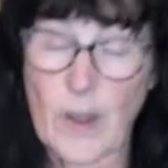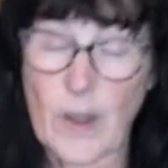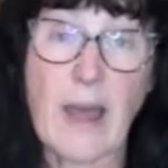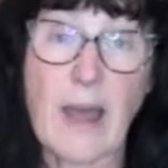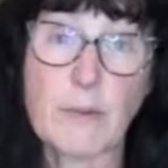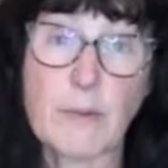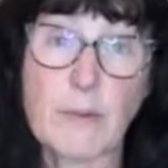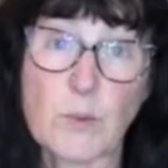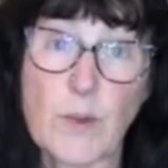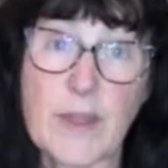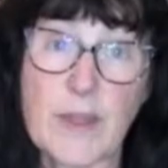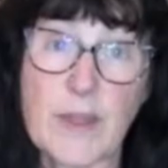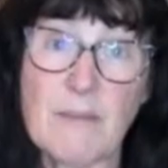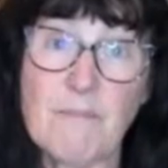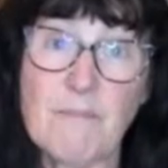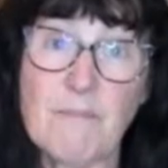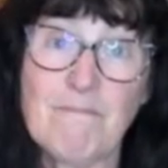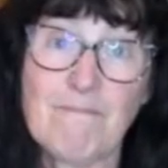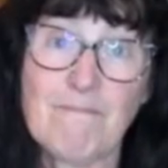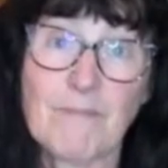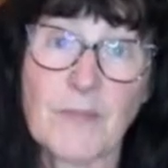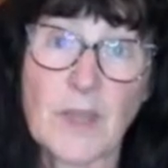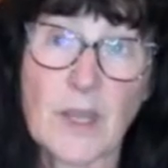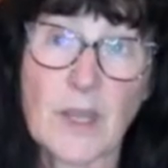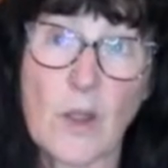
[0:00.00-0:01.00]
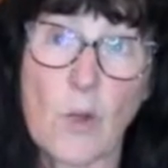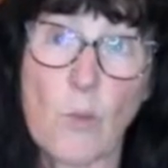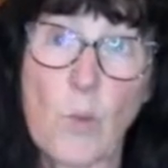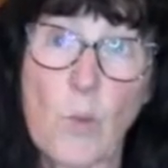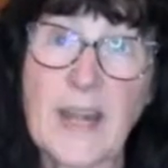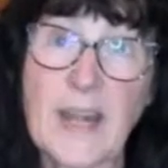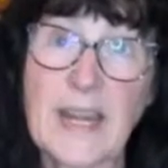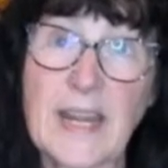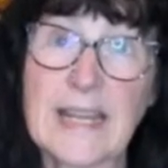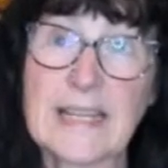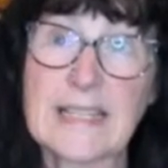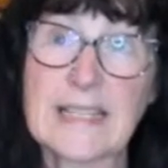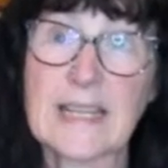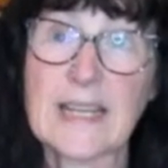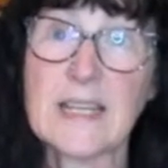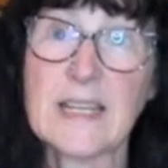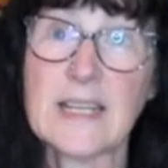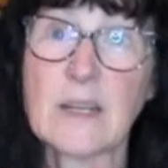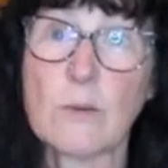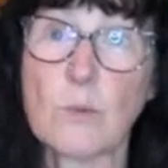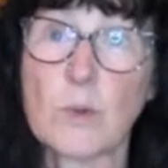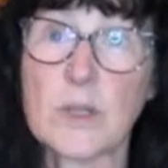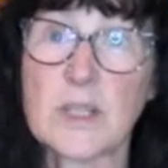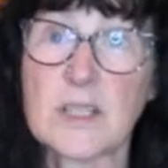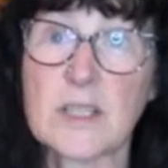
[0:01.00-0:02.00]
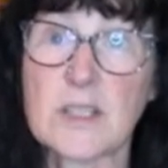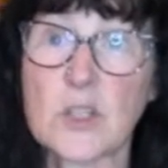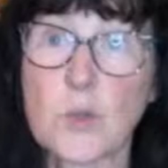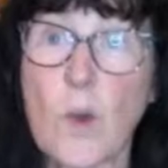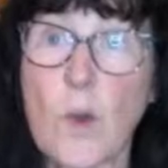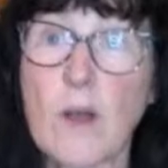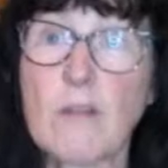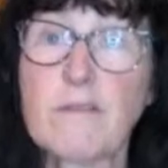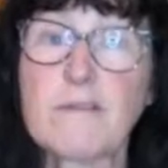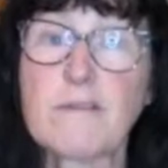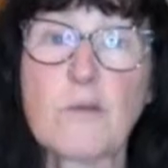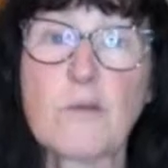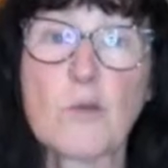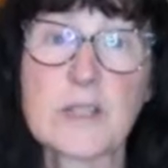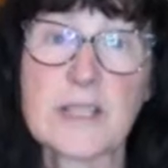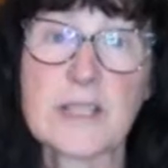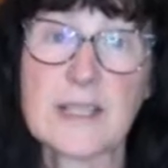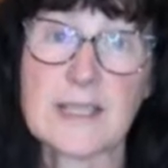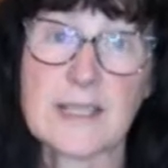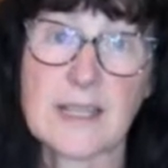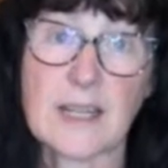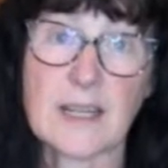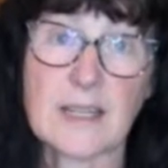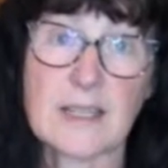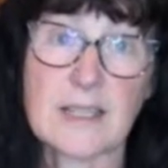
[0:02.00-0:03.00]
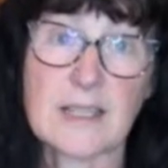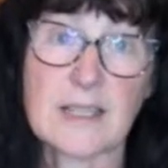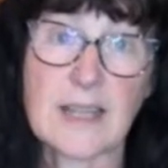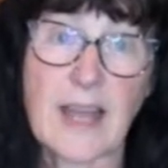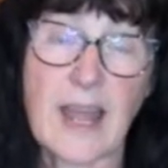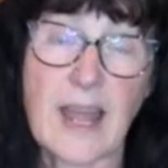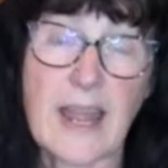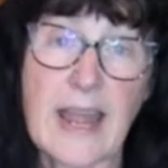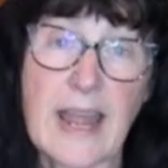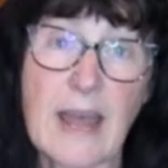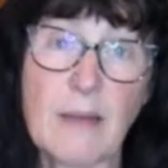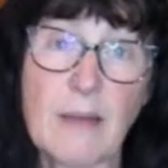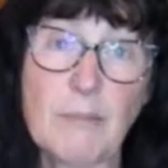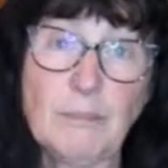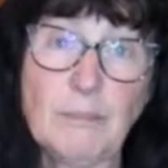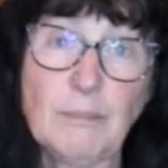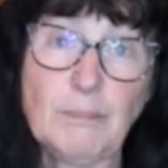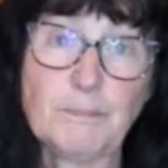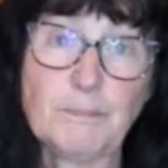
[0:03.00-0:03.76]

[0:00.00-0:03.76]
I was with him when he did. It was 12:46 a.m.